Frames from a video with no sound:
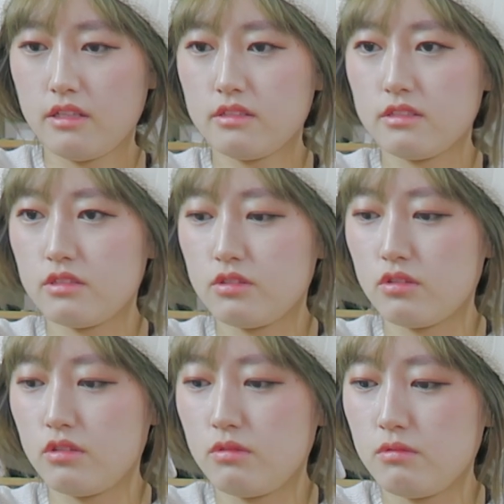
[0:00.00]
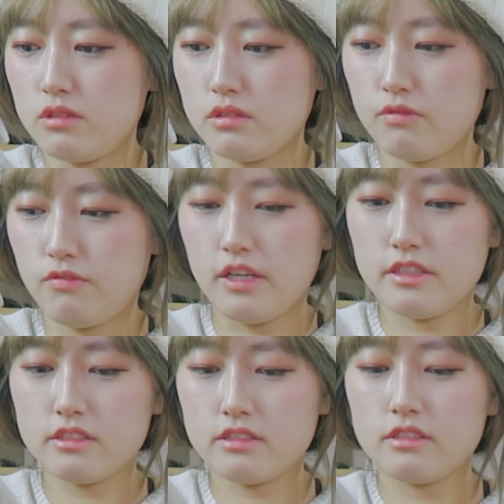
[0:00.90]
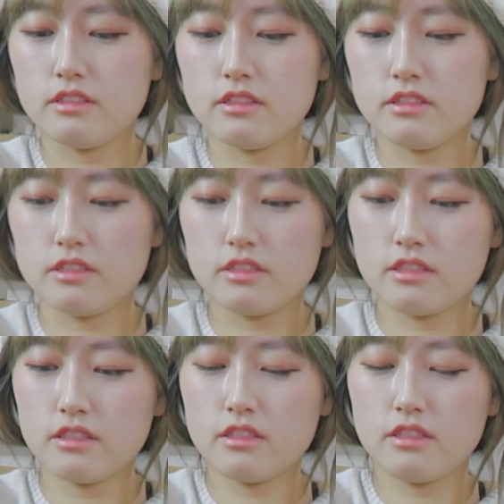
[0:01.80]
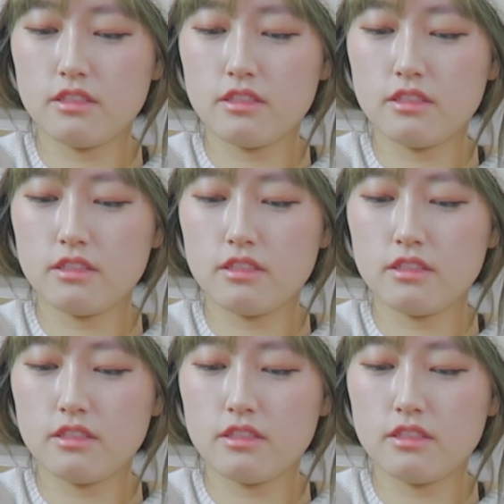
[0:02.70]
Hands are so much faster and easier.